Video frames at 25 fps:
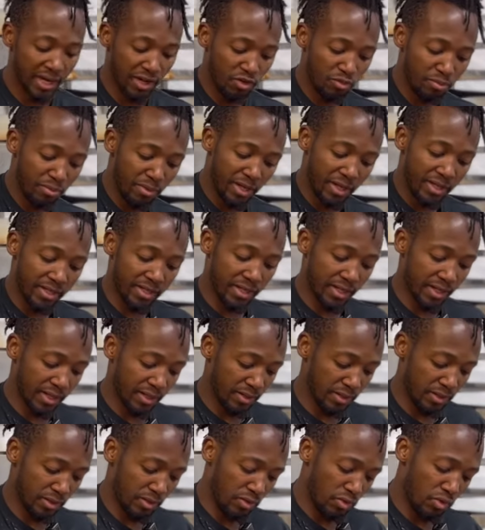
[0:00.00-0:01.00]
you mix it
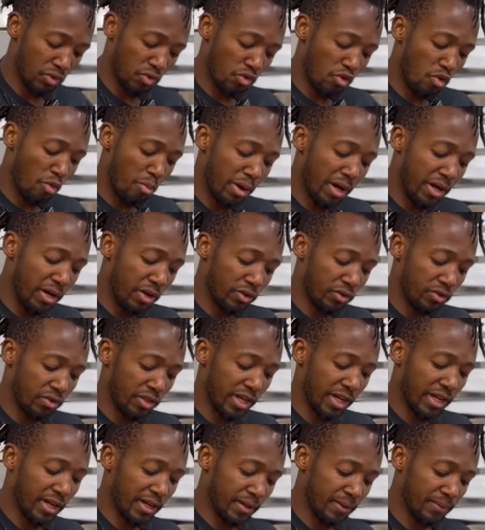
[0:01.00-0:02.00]
or combine it all
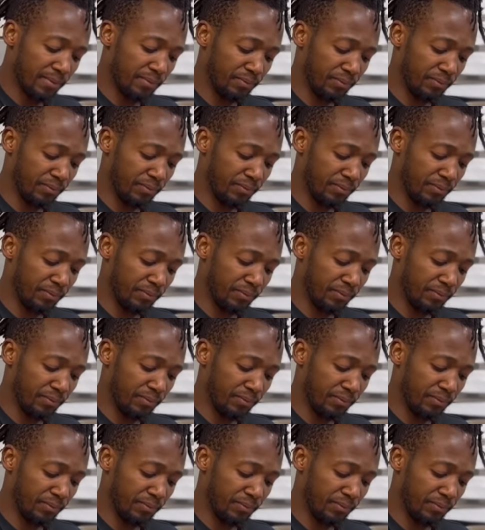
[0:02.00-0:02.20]
together.